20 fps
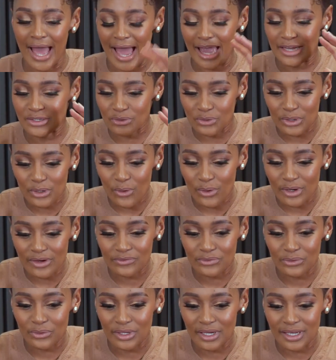I do recall a
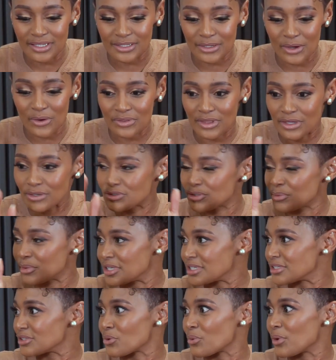few years ago, there used to be
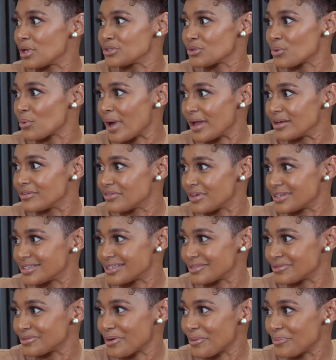the Soweto Wine
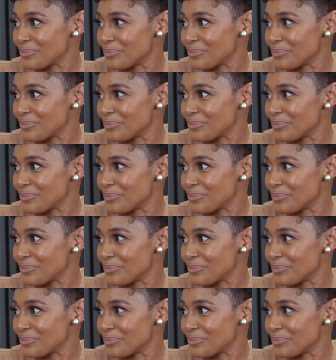Festival,